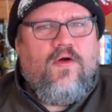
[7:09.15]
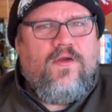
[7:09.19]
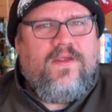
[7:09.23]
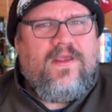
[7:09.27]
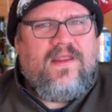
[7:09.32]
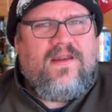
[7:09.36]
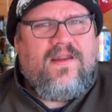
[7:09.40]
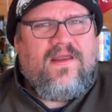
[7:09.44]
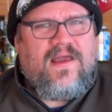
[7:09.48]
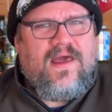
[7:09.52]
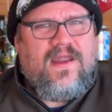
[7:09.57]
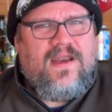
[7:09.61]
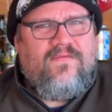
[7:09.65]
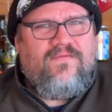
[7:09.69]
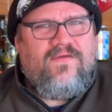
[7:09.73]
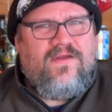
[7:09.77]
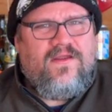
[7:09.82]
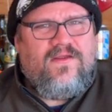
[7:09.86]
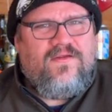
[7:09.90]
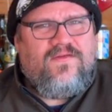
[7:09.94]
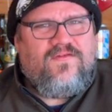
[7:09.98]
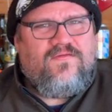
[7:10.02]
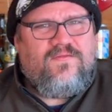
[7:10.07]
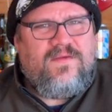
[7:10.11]
you get a kind of
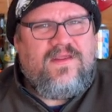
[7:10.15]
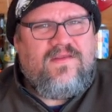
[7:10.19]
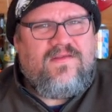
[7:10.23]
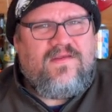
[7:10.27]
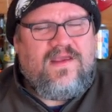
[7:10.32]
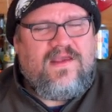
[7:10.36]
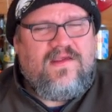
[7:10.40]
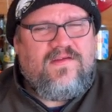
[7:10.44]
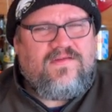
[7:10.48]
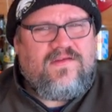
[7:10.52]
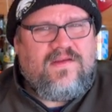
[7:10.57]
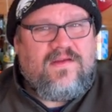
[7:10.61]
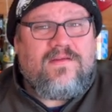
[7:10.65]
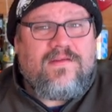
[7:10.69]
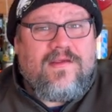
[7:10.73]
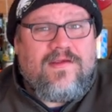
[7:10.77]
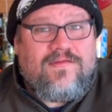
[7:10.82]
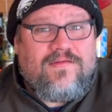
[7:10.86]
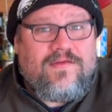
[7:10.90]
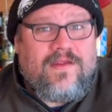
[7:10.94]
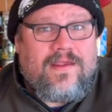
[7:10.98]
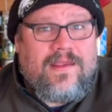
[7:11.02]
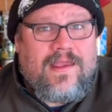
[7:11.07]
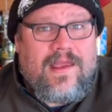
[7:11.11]
a, a, sweet taste, and it
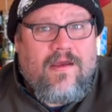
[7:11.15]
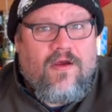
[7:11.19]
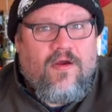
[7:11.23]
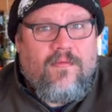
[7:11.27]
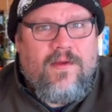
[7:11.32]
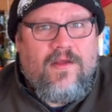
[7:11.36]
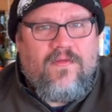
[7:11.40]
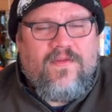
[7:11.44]
tastes like caramel.